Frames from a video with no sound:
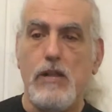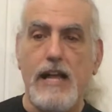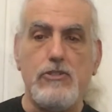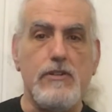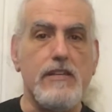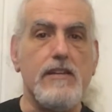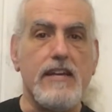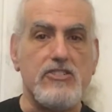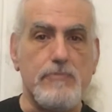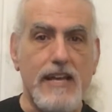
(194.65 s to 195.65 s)
actually
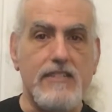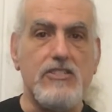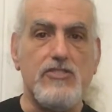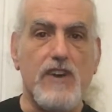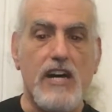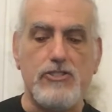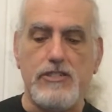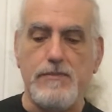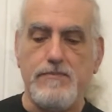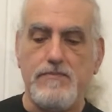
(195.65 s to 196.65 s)
expand his fascia,